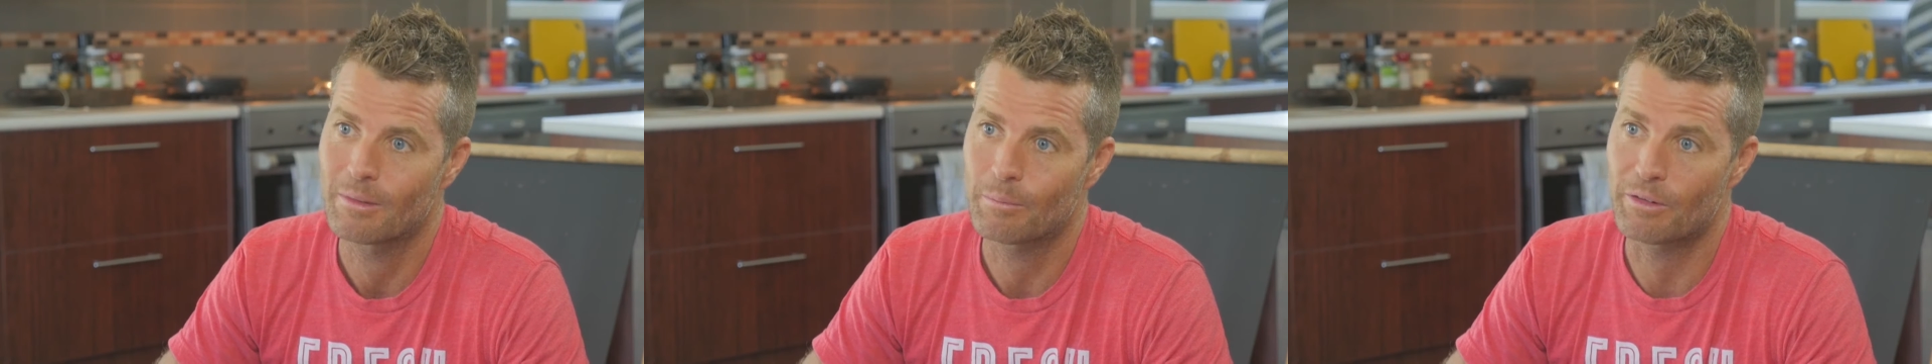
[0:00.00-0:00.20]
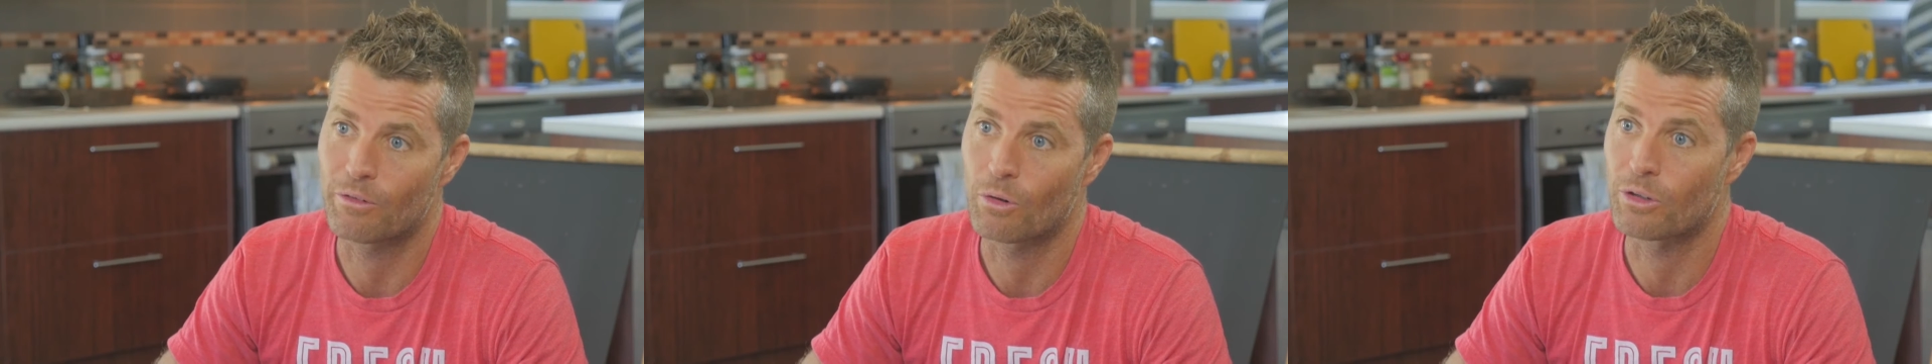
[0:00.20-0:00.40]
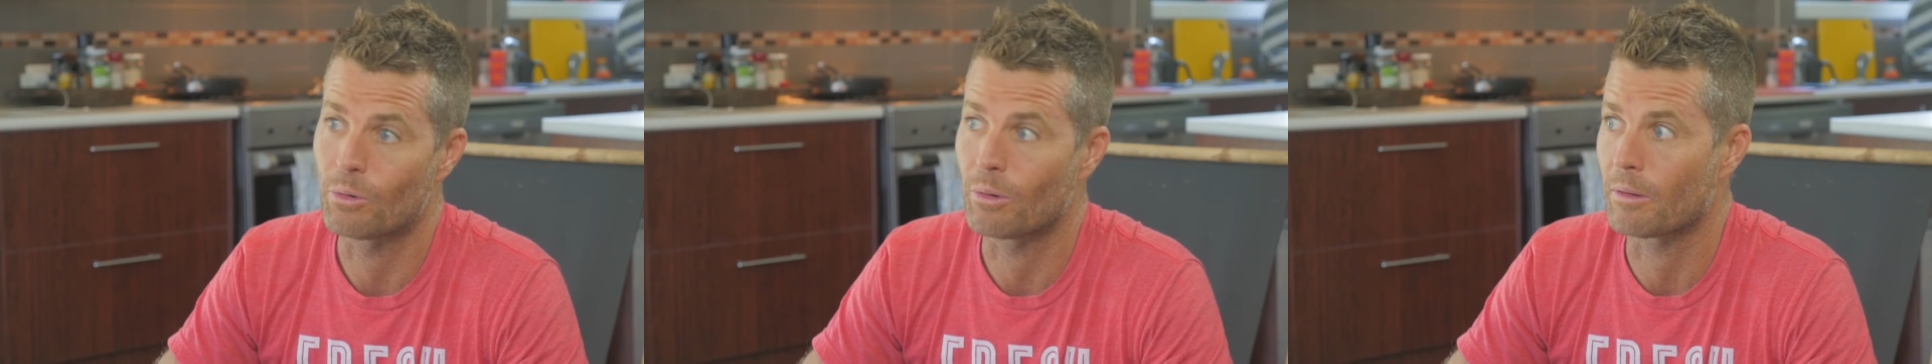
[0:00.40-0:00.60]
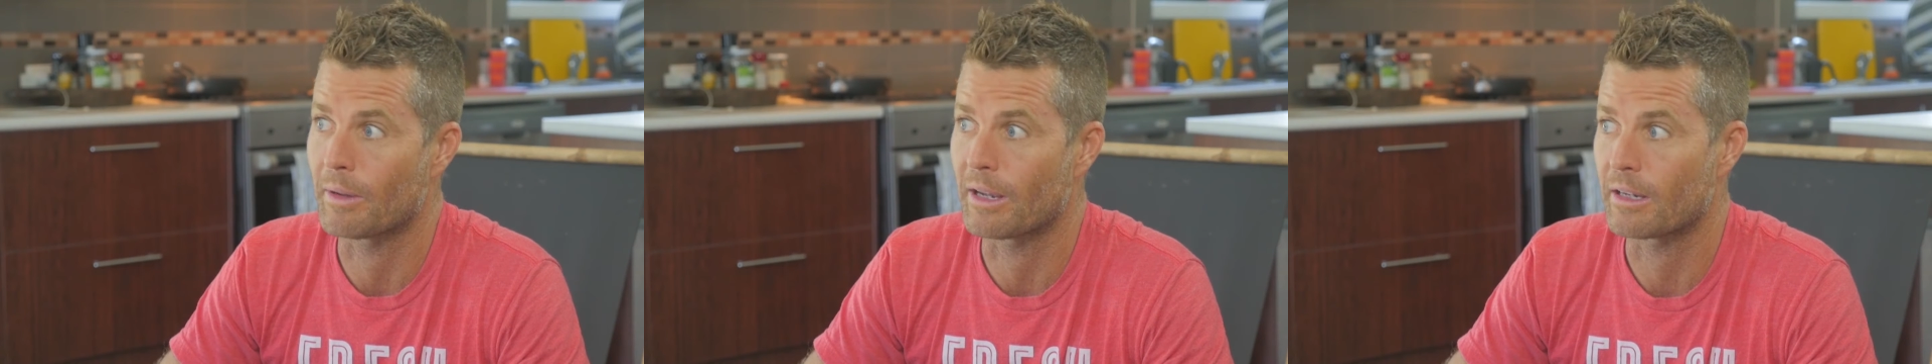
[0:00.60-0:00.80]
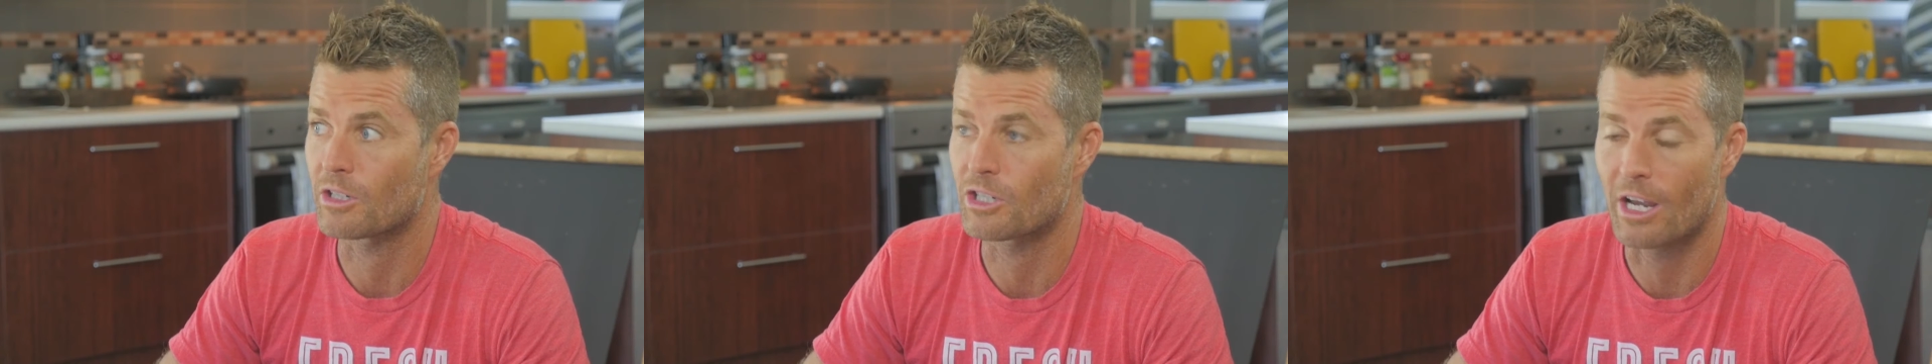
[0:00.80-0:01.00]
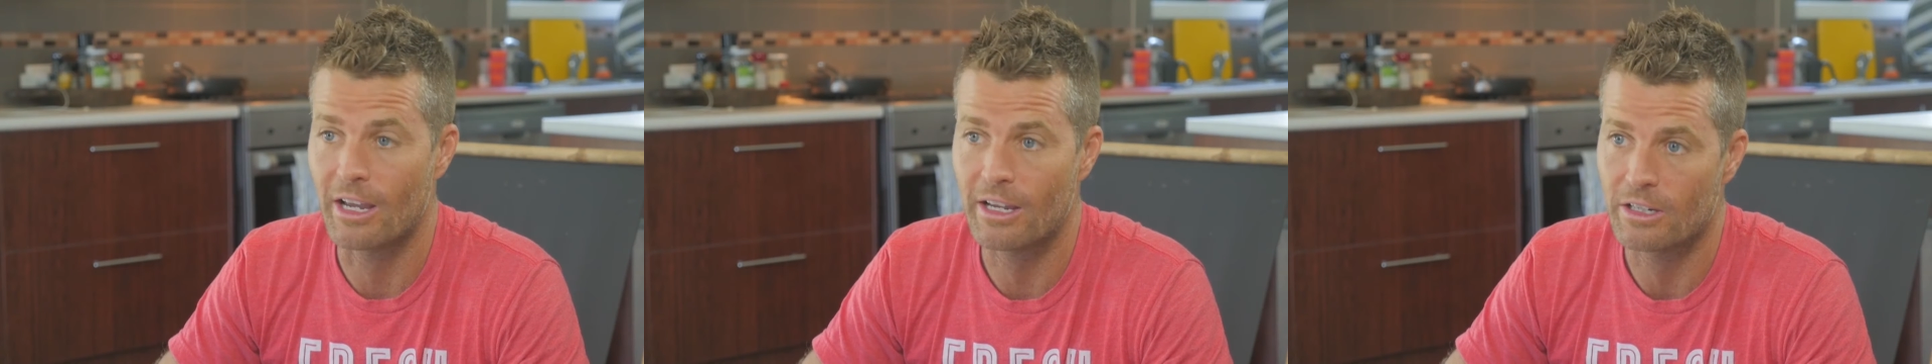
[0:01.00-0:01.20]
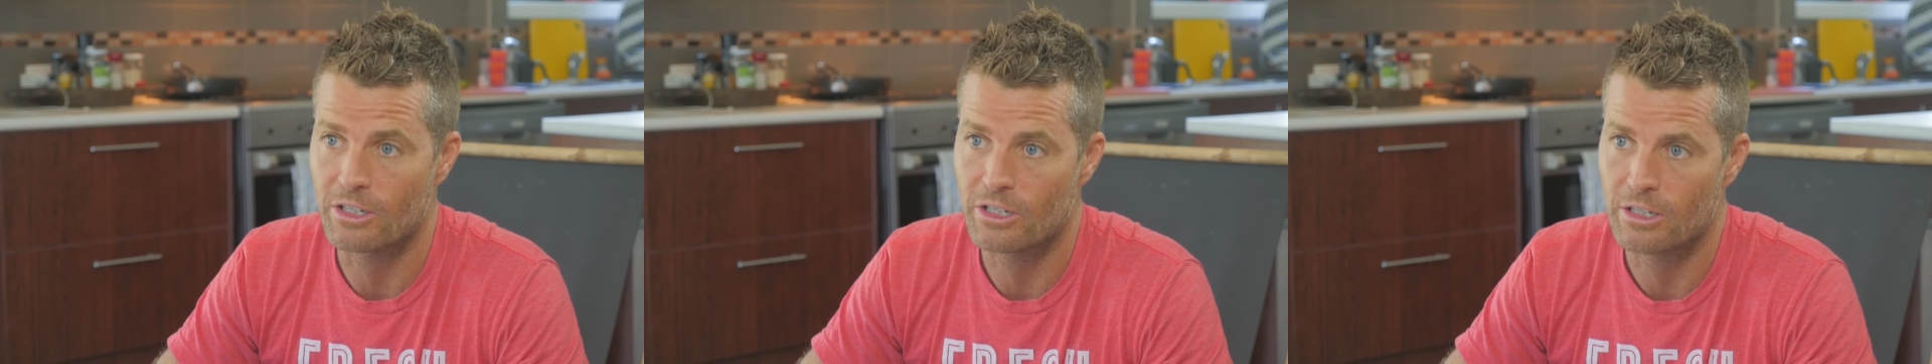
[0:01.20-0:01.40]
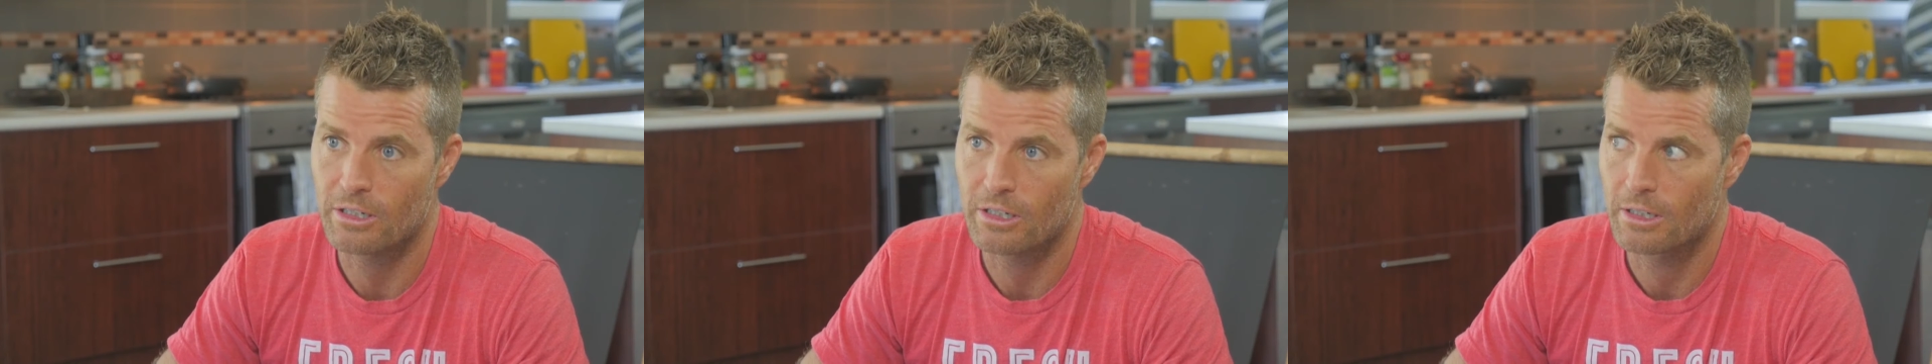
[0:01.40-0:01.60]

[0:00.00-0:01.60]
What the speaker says: before you want to make a change.